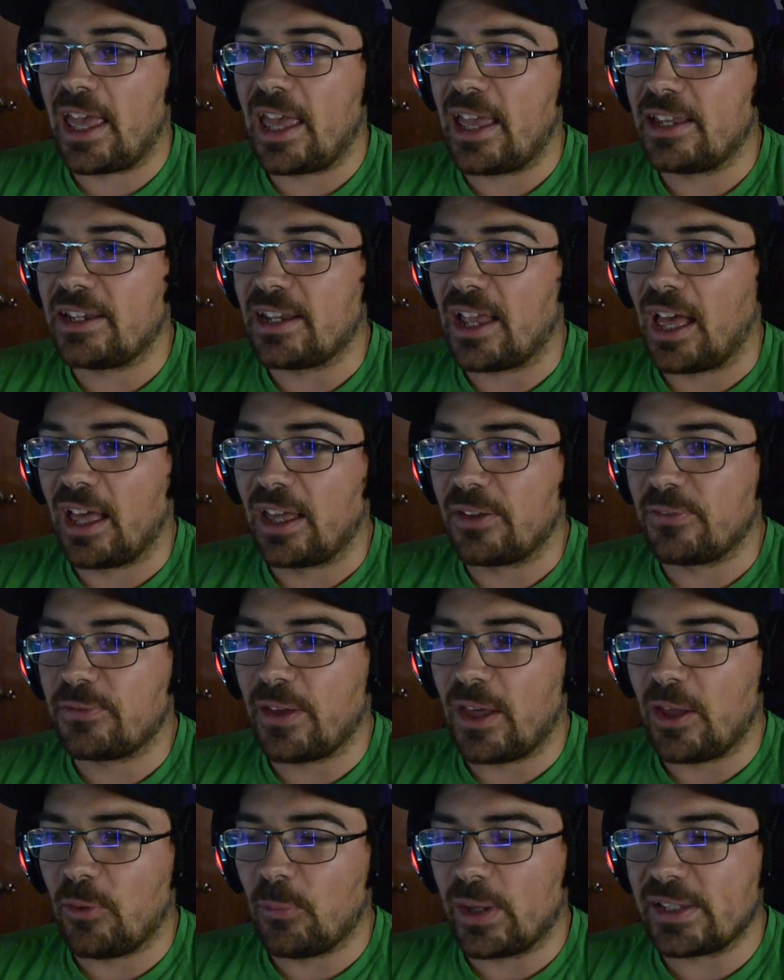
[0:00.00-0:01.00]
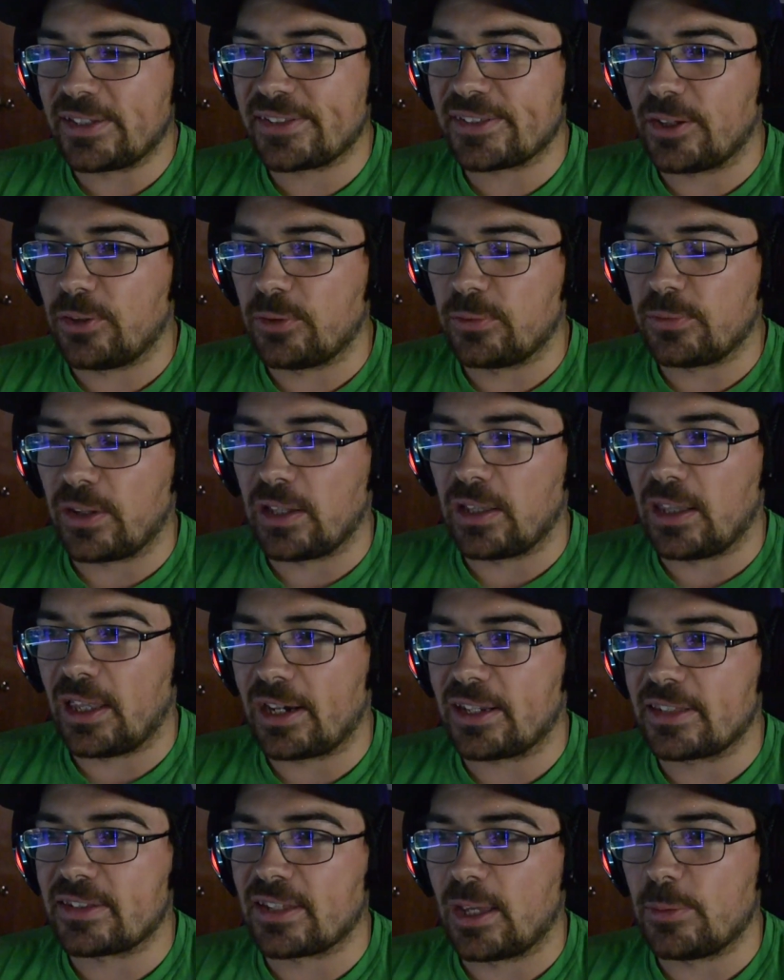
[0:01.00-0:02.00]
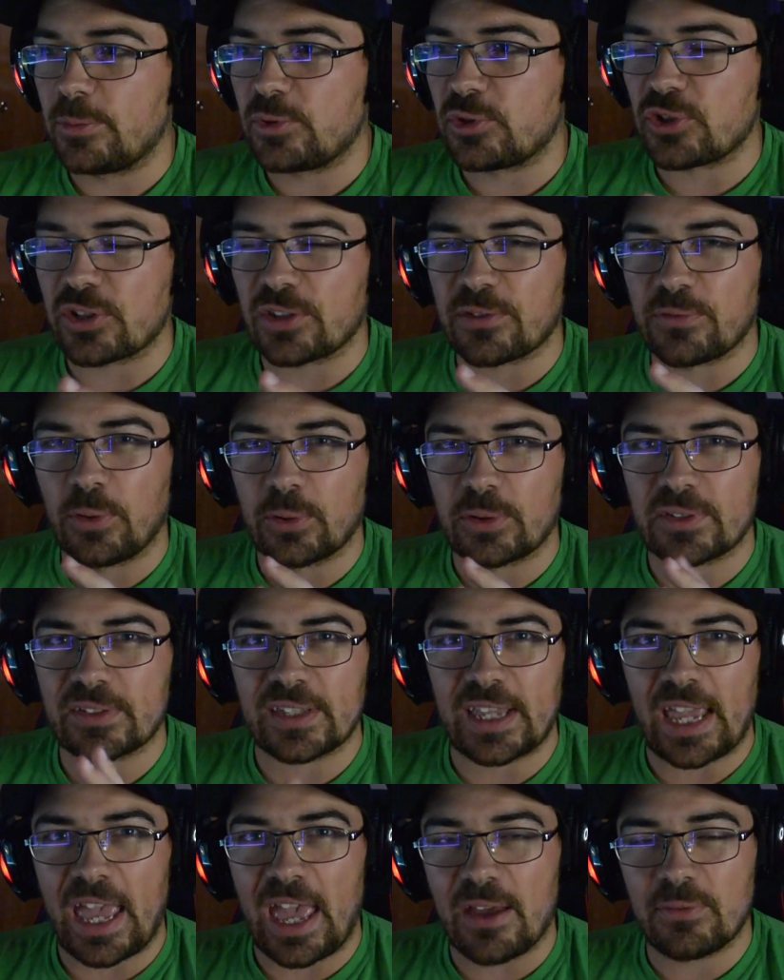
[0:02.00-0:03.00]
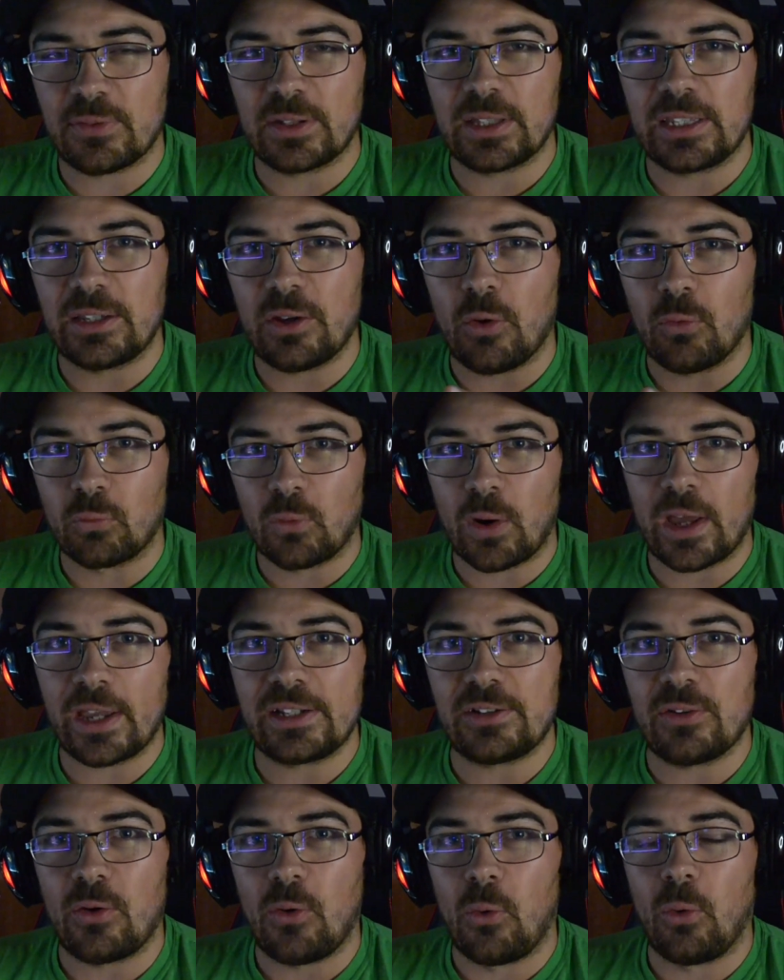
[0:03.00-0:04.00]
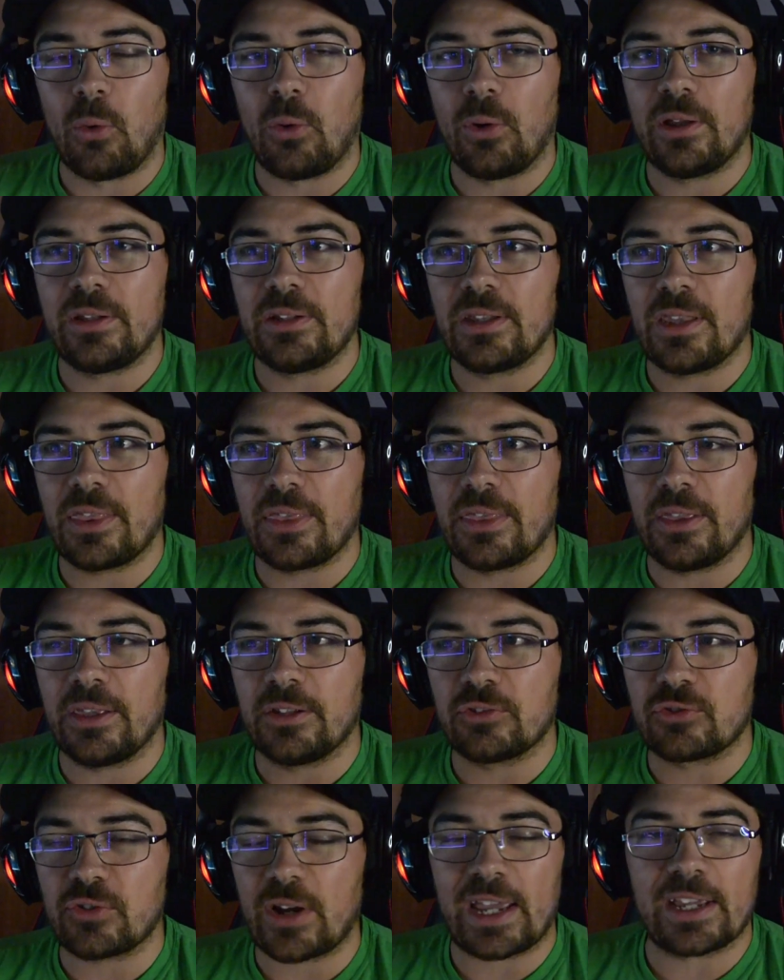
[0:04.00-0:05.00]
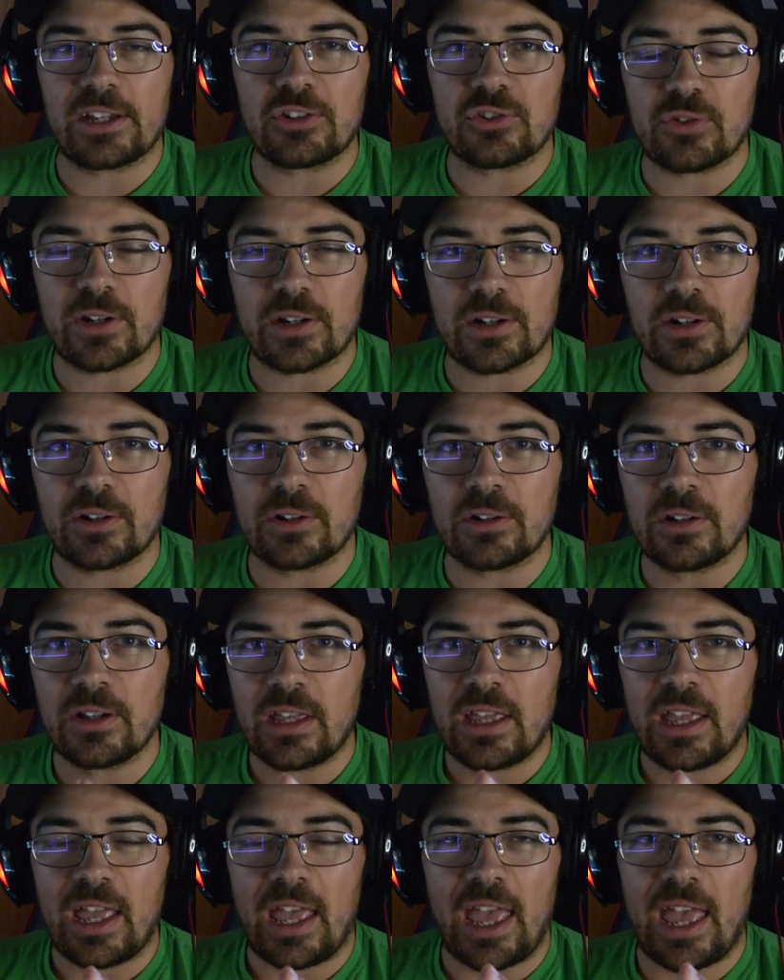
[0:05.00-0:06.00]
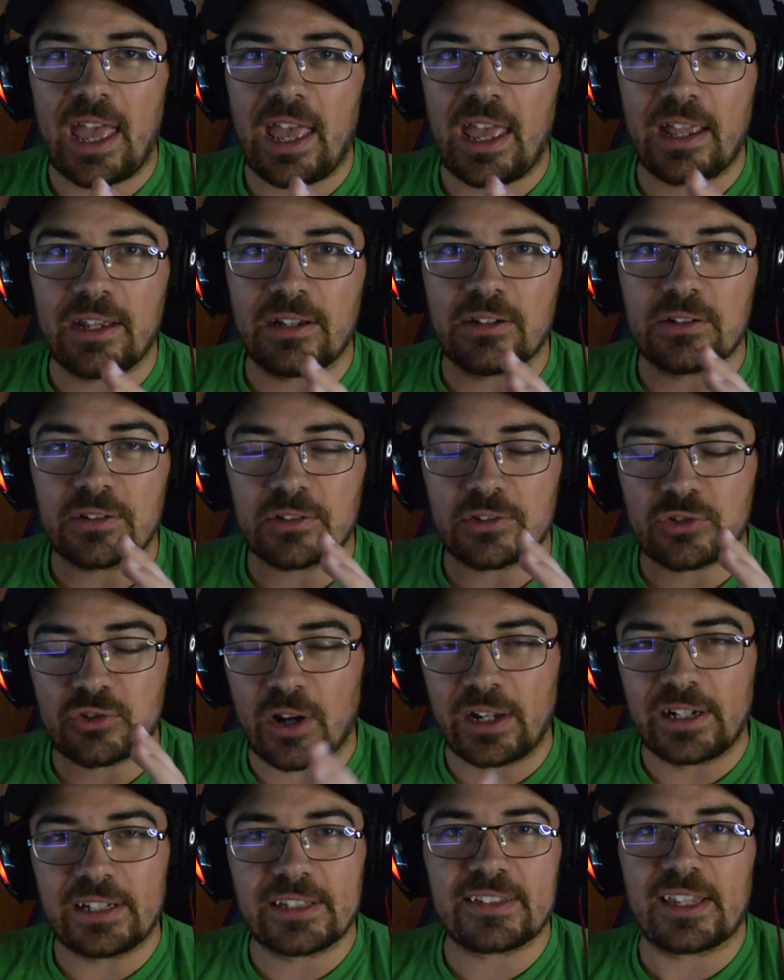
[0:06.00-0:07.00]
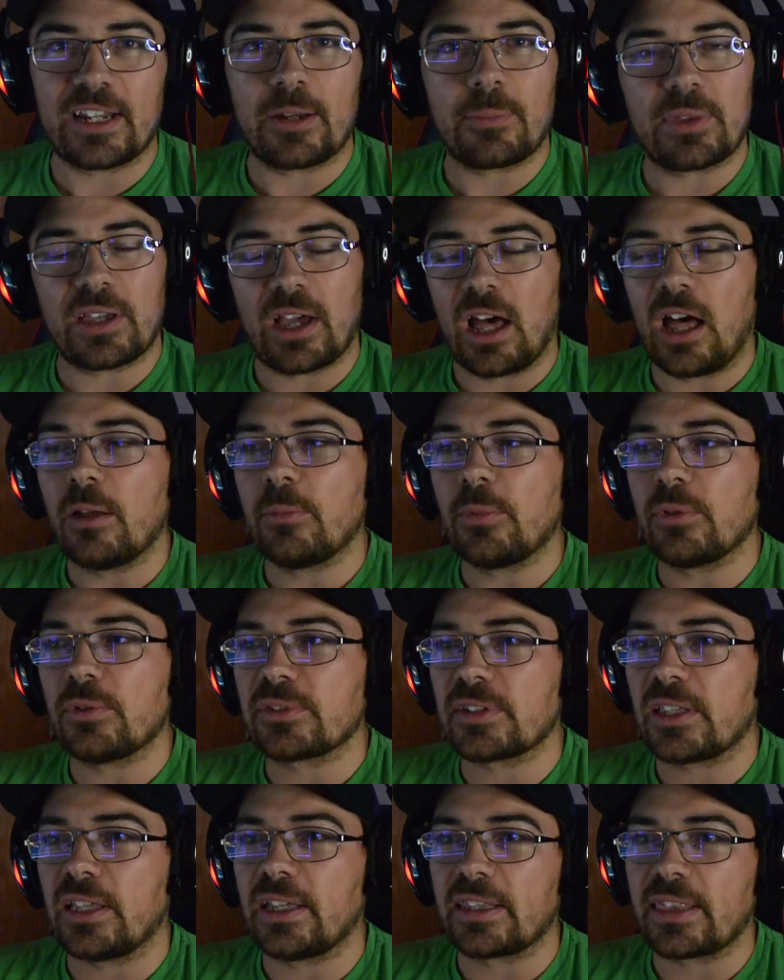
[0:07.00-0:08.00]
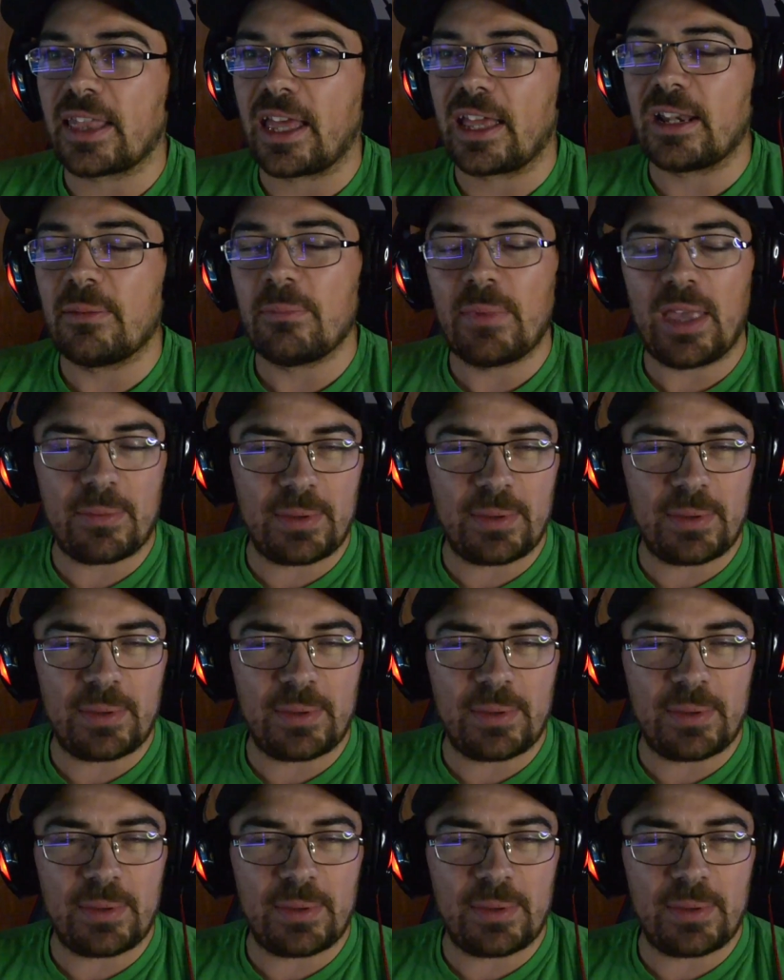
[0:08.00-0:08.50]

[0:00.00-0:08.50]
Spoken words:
And I found myself a lot of times just focusing heavily right on the dragon trigger and trying to set up the combos like that.